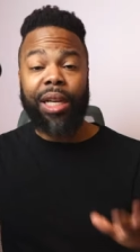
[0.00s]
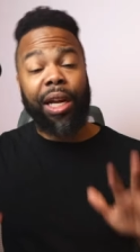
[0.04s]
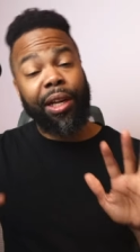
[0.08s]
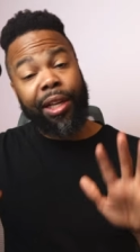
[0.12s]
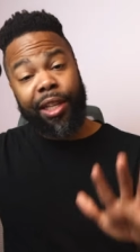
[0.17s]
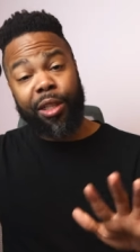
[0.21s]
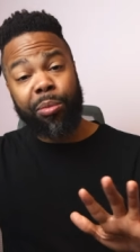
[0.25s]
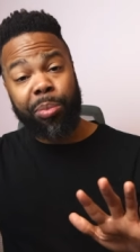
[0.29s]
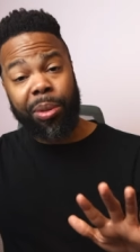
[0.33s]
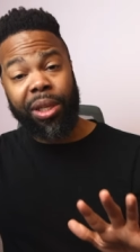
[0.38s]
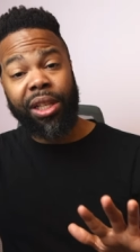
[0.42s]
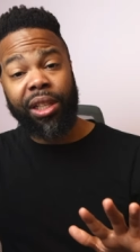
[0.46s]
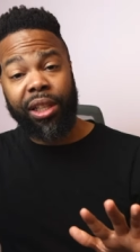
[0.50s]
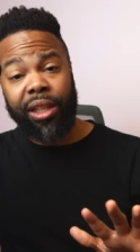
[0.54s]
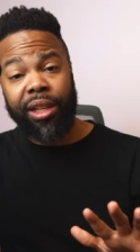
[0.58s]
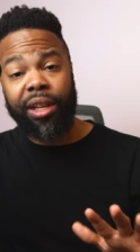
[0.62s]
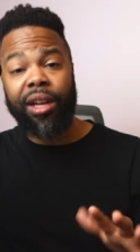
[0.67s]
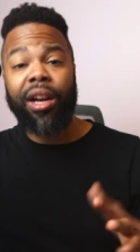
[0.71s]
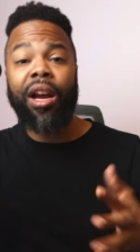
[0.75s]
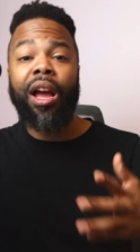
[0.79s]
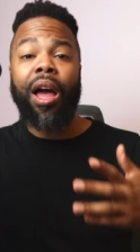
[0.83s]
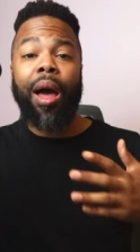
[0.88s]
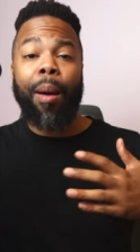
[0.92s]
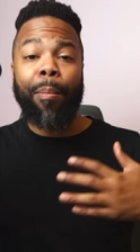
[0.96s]
Now, let's be
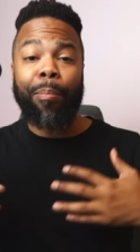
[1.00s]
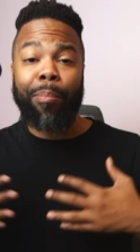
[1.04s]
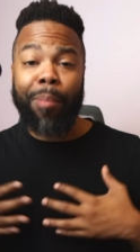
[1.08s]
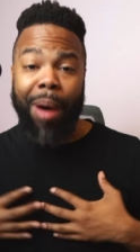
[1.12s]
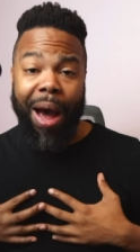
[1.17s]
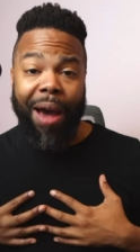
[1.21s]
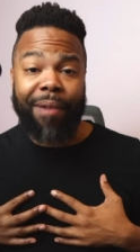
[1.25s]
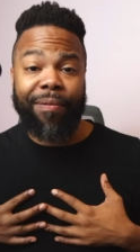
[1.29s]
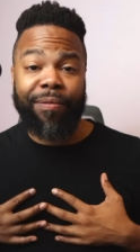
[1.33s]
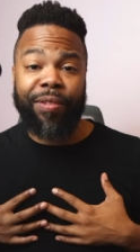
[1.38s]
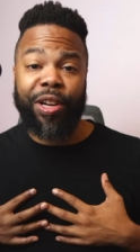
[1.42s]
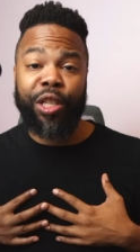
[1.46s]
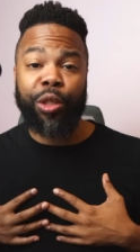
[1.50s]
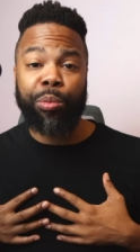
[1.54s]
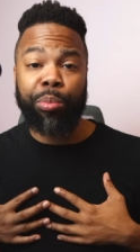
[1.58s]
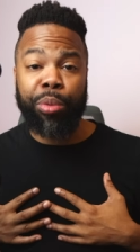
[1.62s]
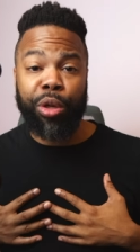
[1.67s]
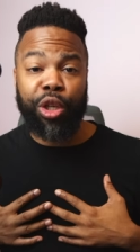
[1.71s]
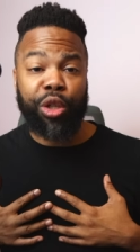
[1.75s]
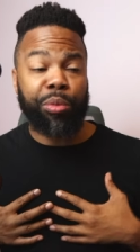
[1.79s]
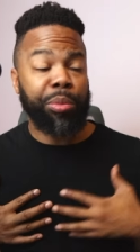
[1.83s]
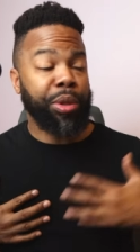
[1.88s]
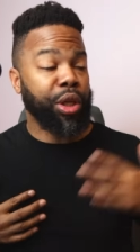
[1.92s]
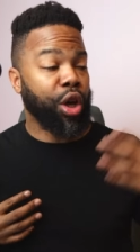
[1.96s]
clear, my friends
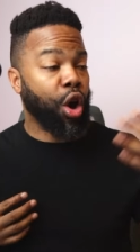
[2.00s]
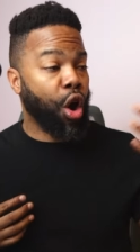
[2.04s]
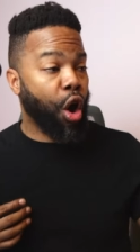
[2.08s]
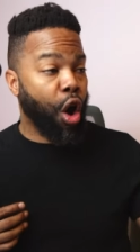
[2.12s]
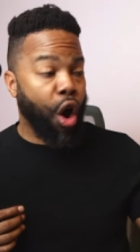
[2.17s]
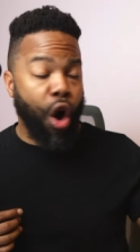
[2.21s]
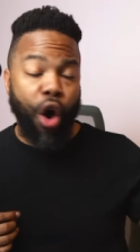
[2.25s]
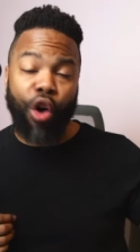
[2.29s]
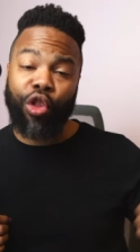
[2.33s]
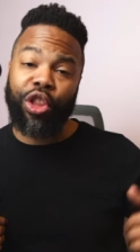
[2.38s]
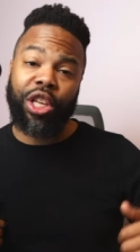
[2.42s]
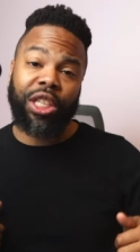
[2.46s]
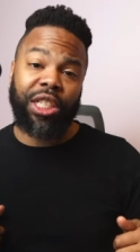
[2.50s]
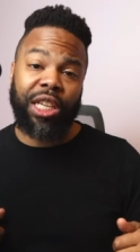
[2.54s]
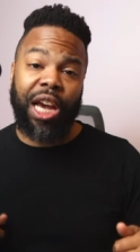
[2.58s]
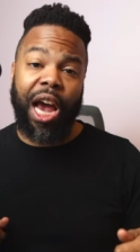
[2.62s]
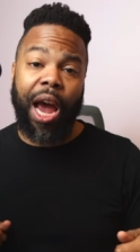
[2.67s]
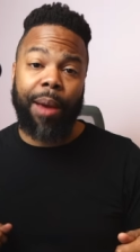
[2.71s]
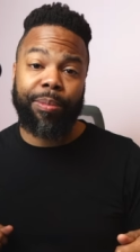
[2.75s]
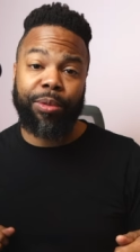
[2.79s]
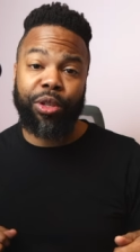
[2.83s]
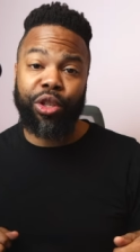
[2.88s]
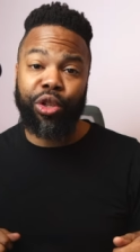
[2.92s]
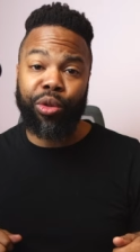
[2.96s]
push me all the
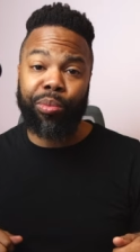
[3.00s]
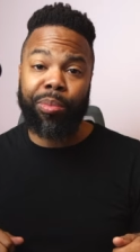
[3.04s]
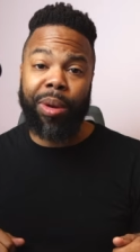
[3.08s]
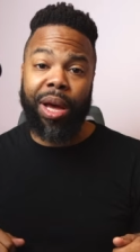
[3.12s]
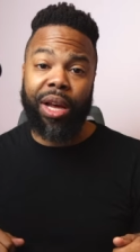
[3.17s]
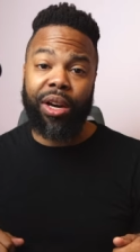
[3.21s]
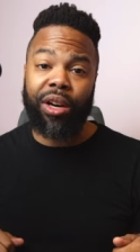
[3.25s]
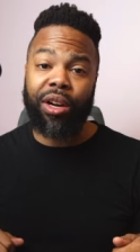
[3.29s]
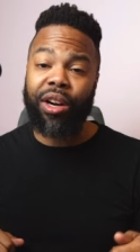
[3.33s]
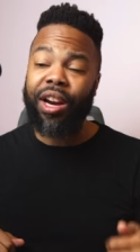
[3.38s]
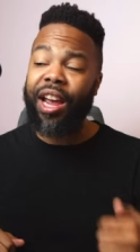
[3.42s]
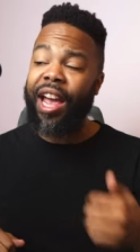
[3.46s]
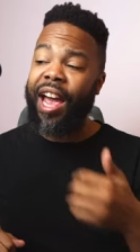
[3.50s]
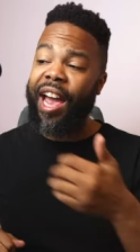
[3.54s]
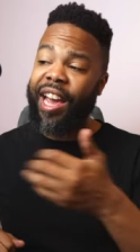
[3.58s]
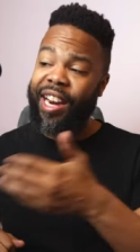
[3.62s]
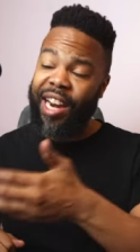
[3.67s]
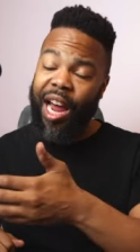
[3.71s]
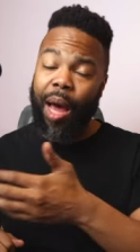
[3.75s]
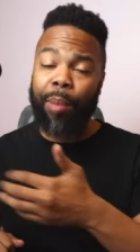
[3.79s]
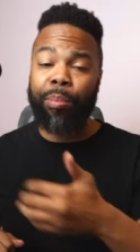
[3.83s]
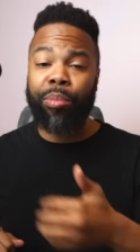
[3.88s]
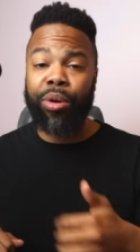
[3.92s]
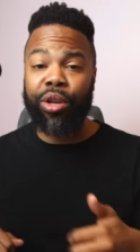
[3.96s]
time to do better,
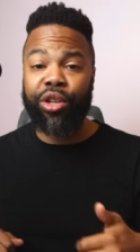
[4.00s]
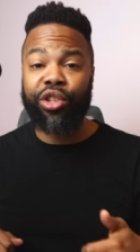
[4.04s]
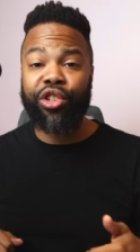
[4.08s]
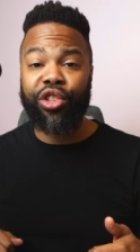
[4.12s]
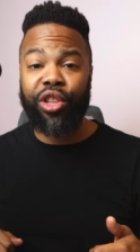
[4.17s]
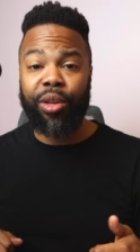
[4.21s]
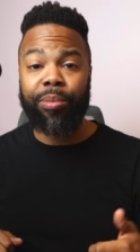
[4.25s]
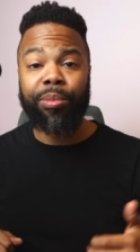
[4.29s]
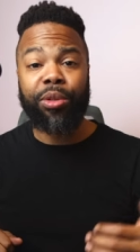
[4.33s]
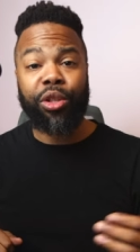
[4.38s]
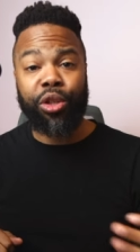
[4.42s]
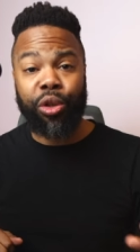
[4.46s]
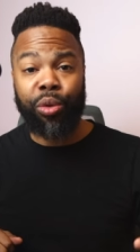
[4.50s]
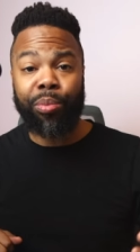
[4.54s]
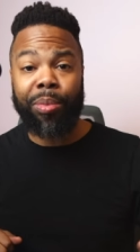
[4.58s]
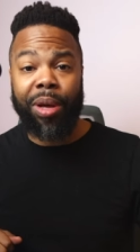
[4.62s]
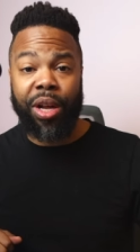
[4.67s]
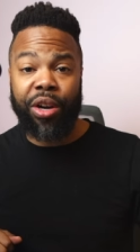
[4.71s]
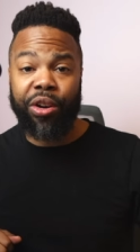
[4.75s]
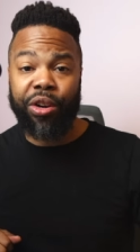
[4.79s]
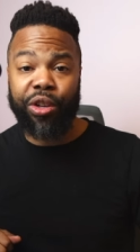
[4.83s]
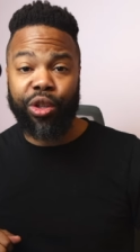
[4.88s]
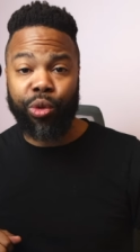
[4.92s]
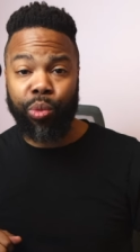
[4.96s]
and I push them to do
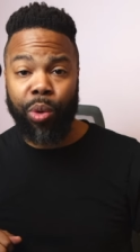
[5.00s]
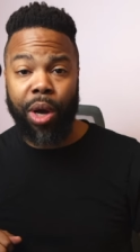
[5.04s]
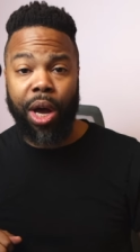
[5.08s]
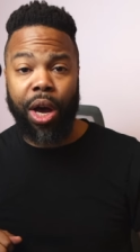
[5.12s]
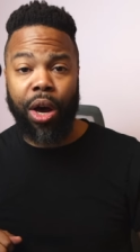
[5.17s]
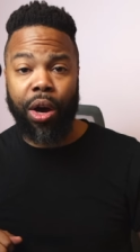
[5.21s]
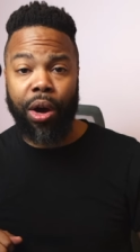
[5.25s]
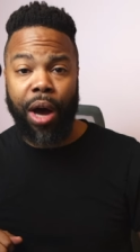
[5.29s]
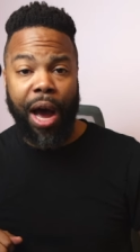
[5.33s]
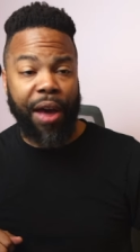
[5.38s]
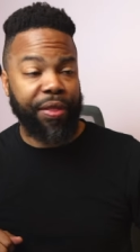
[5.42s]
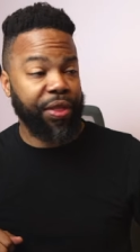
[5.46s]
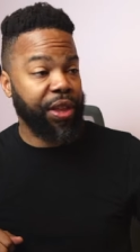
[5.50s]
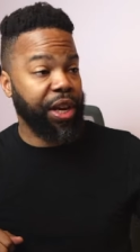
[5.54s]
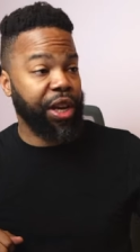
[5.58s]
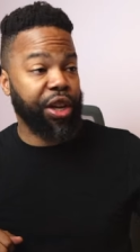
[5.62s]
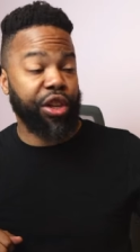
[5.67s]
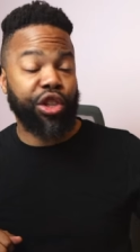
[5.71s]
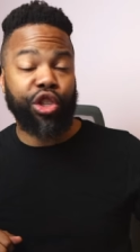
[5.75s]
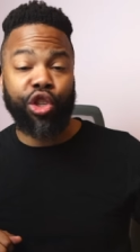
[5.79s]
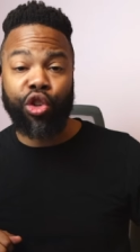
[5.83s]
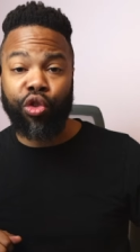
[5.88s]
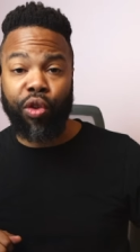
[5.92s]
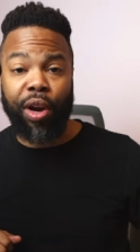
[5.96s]
better as well. I think
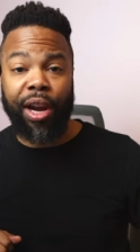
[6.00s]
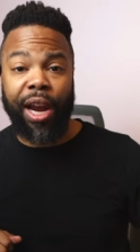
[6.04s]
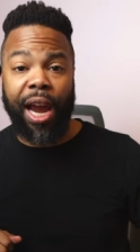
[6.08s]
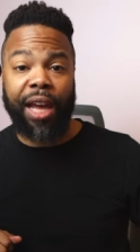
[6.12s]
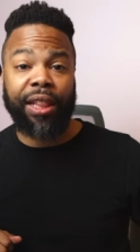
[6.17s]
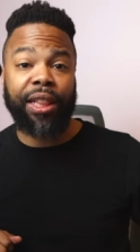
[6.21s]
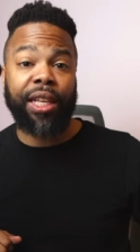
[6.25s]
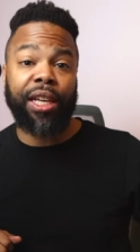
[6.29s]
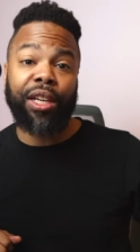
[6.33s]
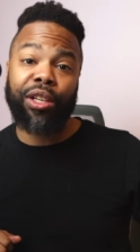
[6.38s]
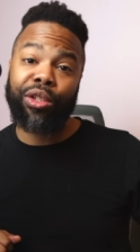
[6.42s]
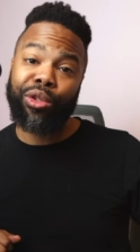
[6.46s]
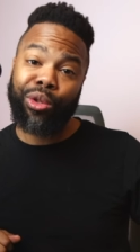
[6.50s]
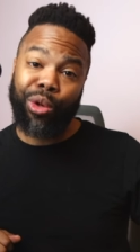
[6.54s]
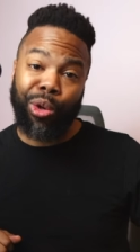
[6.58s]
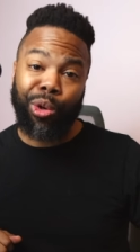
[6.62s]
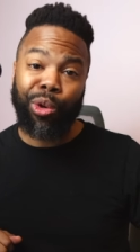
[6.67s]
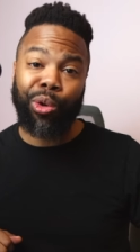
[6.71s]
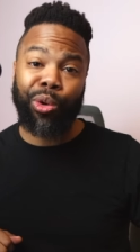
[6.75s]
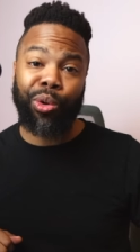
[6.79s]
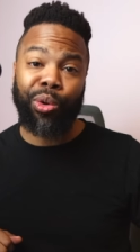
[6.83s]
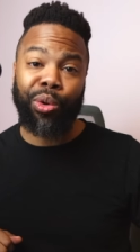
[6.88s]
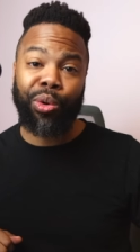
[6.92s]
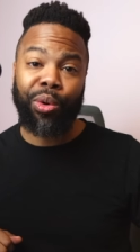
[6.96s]
it's great, I think it's
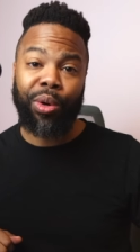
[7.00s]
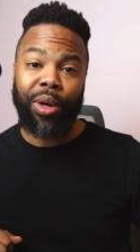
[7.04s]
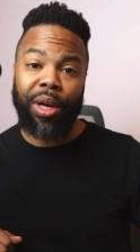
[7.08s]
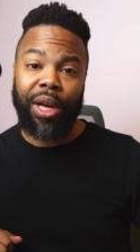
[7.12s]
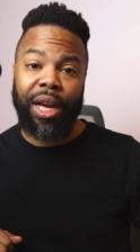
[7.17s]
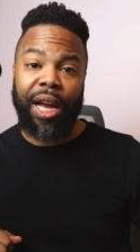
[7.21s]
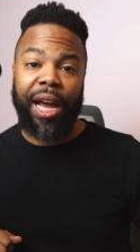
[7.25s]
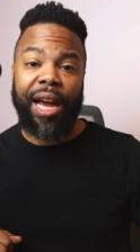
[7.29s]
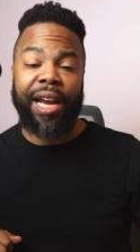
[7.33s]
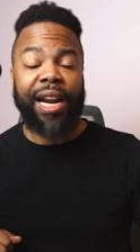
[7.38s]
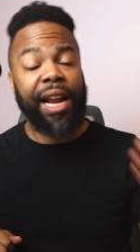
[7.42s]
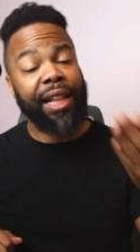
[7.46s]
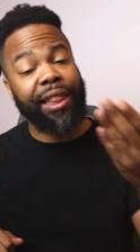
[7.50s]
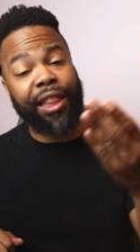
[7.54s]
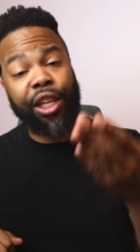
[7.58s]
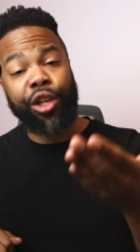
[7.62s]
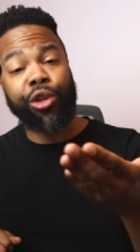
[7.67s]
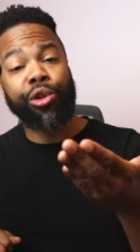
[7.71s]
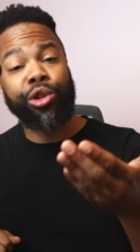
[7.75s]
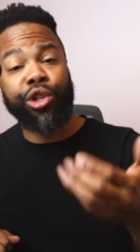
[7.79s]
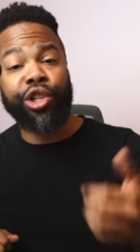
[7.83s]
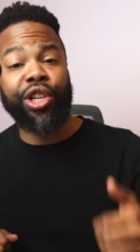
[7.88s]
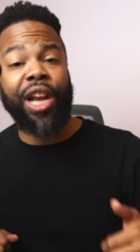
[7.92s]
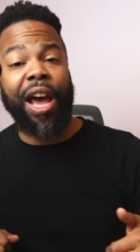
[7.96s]
cool, and I think
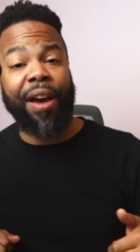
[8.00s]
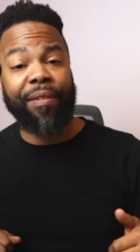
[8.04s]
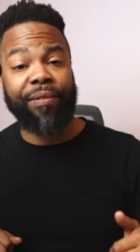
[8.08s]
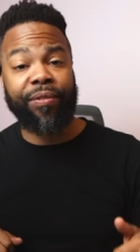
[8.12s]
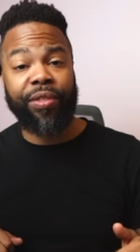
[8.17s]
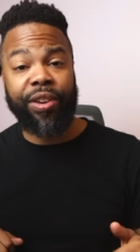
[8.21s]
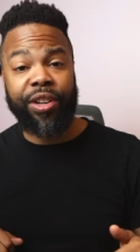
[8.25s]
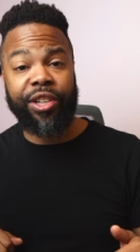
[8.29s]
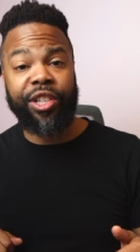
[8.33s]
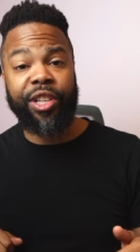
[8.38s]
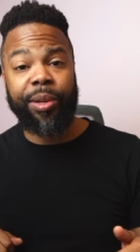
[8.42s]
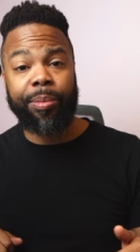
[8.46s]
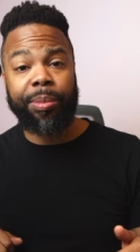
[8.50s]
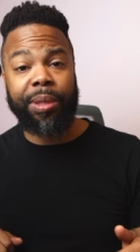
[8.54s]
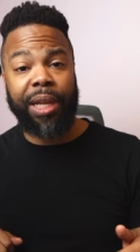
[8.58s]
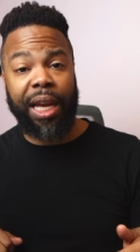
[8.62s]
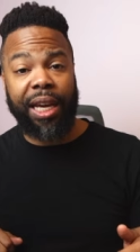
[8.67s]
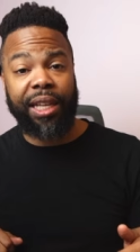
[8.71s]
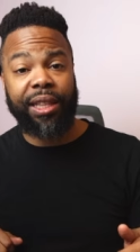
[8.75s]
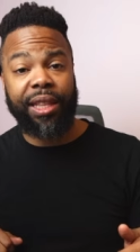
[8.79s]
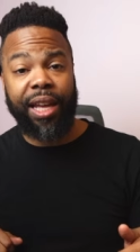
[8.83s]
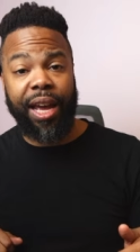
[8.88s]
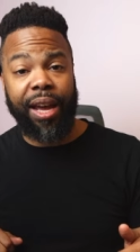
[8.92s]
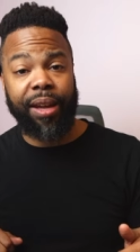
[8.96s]
you should have friendships
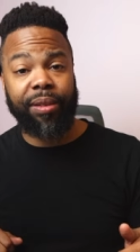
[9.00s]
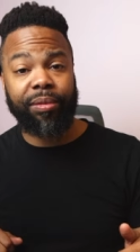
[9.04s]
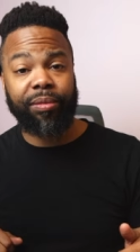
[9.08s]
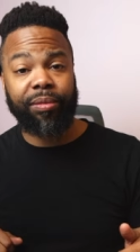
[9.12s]
like that.